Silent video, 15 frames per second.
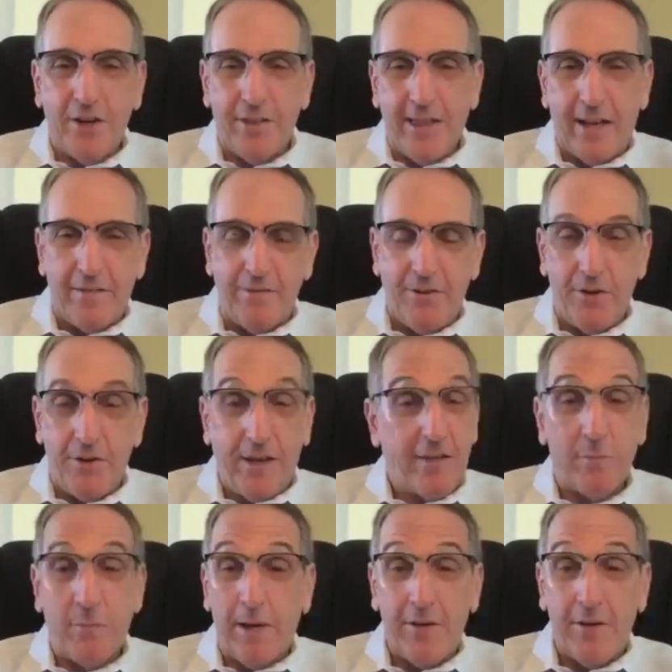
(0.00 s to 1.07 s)
that view that
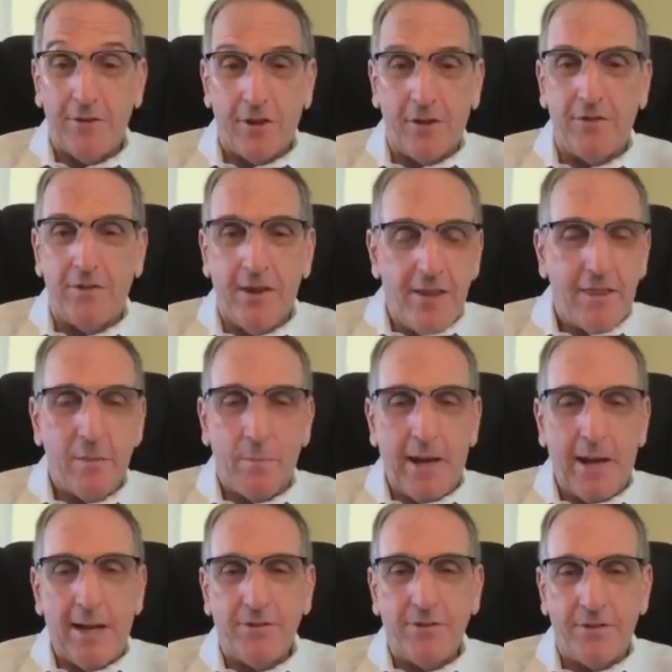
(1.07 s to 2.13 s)
everybody deserved the
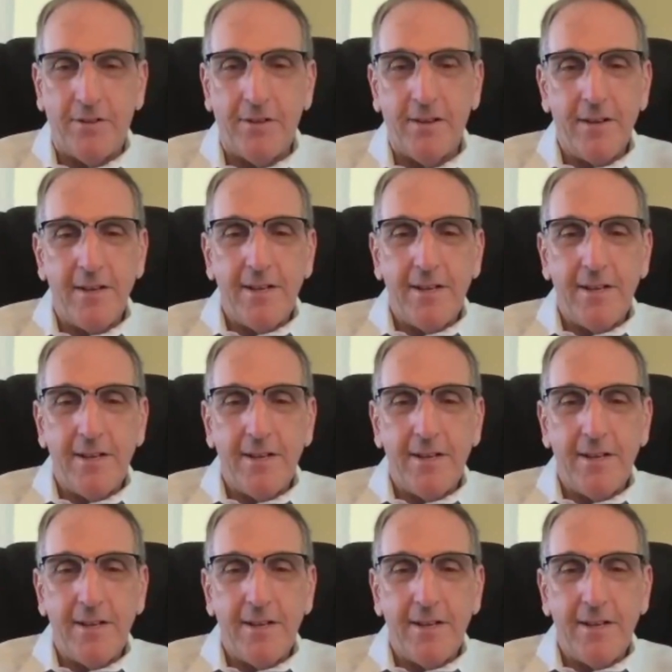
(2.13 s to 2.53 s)
best,